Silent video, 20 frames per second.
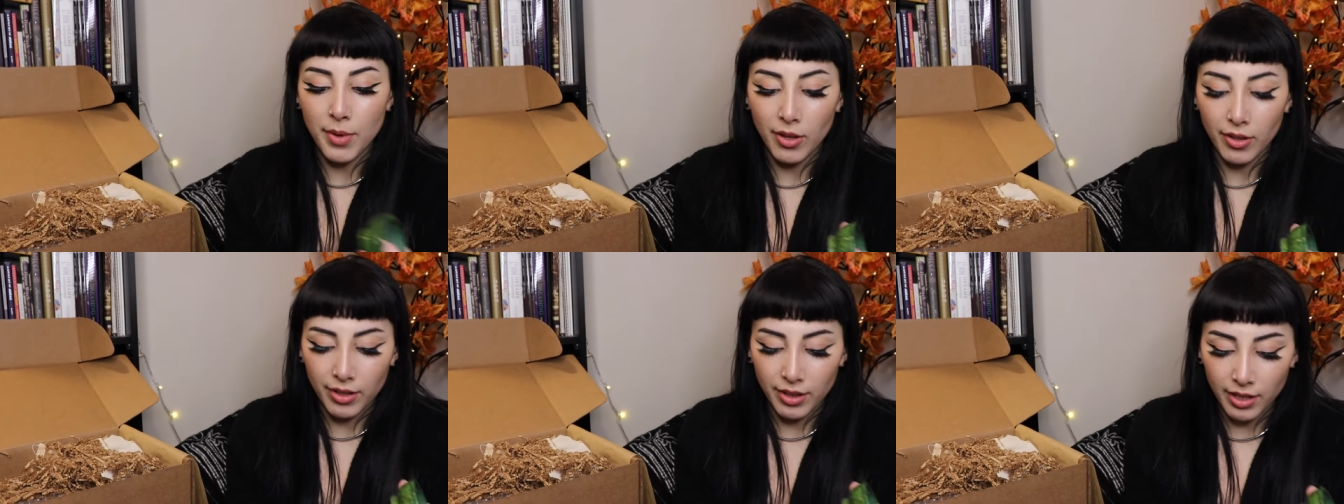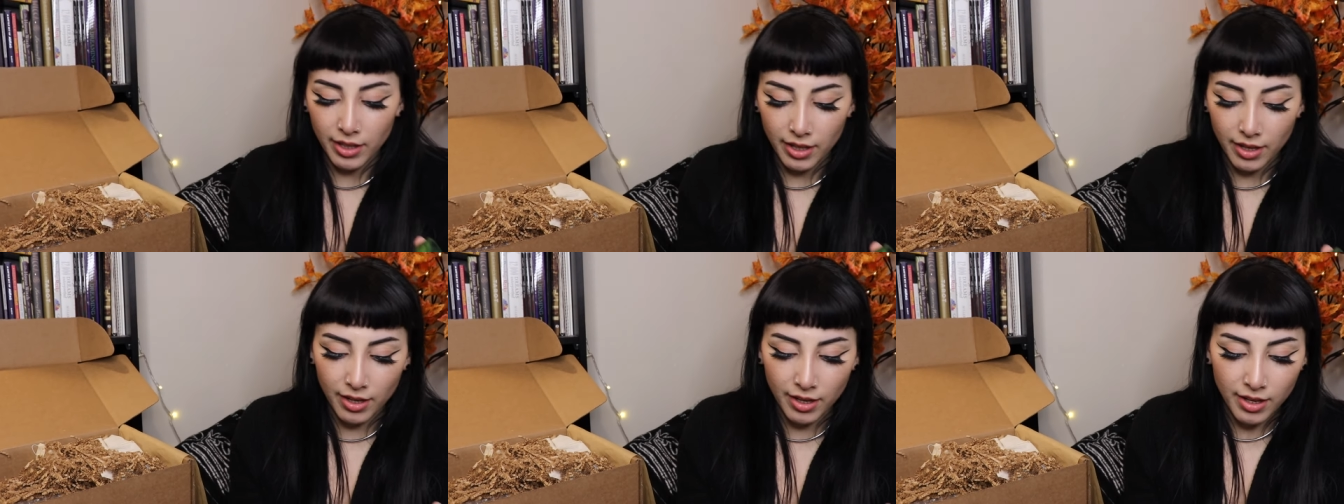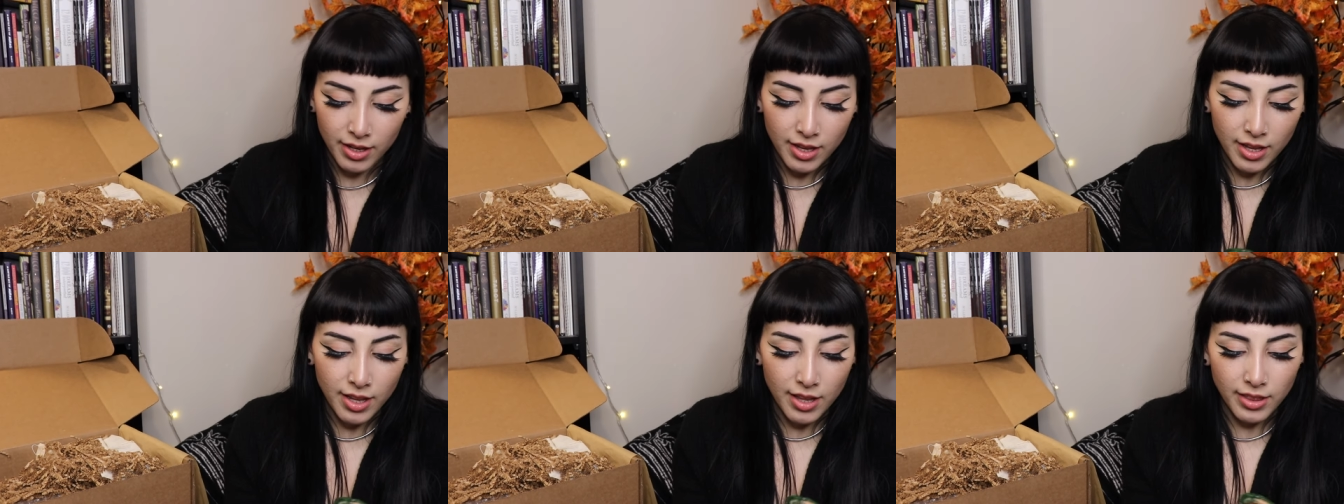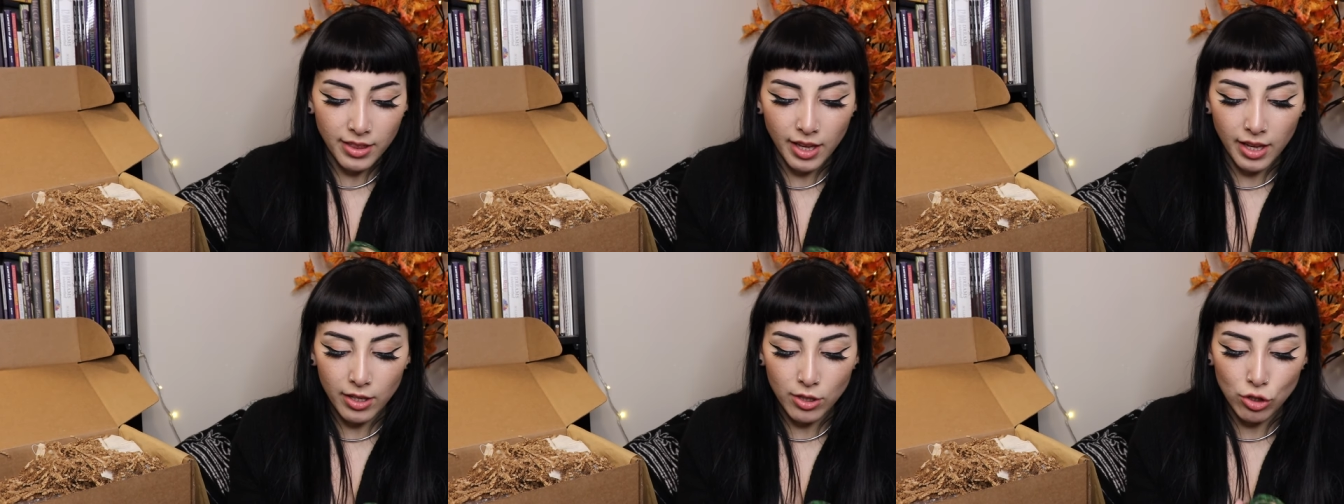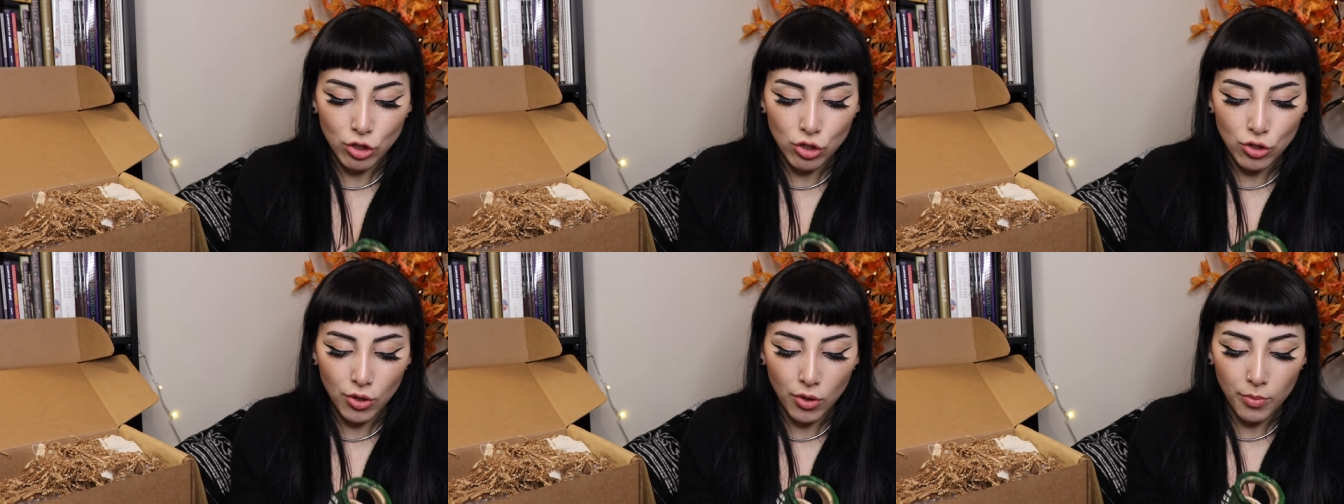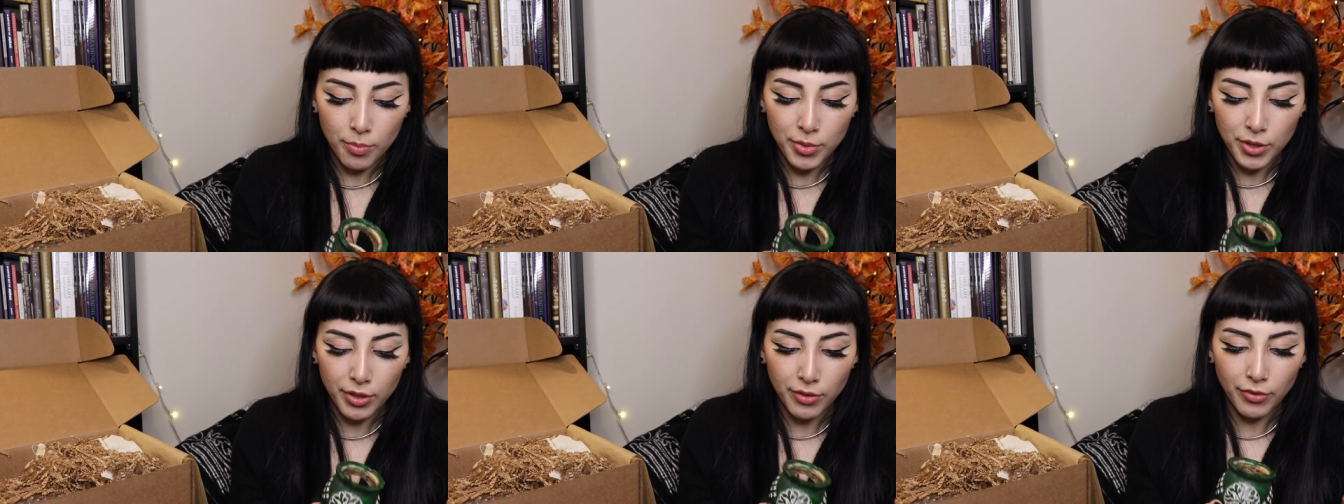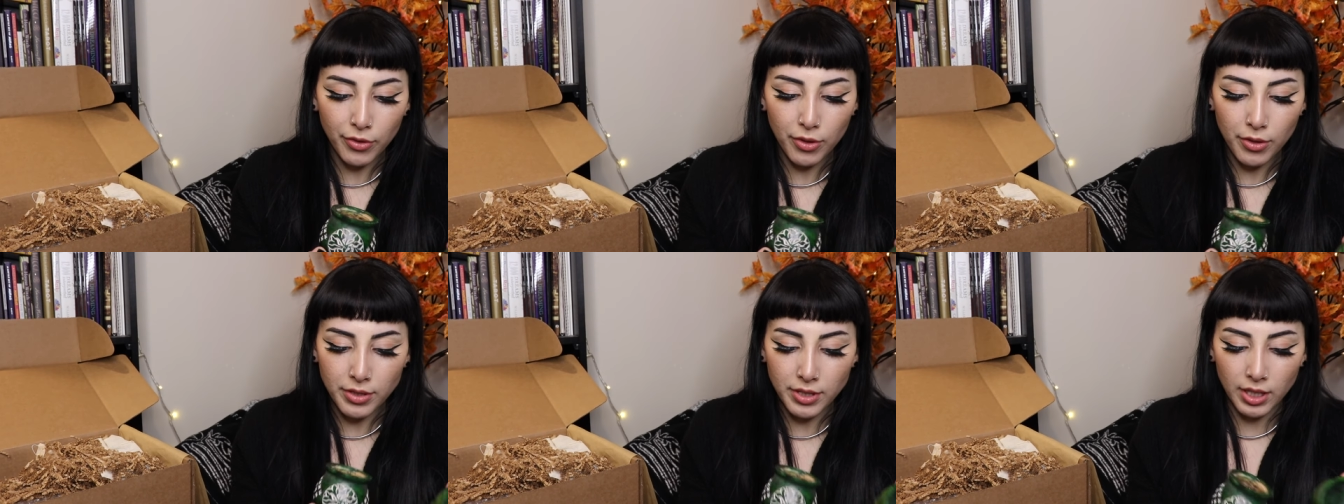melt in there. That is so
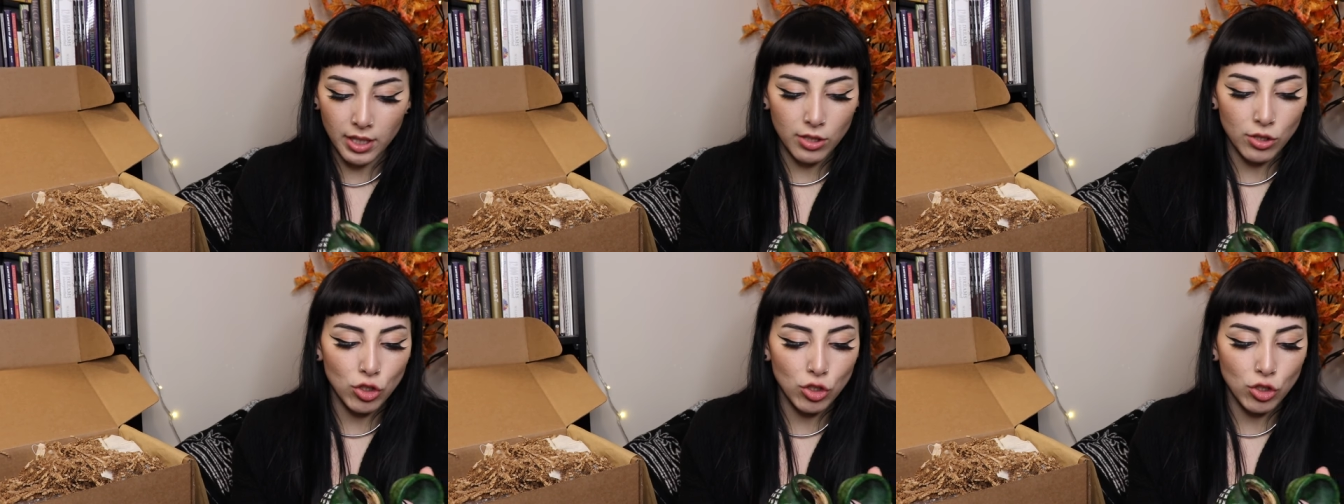beautiful. It's like a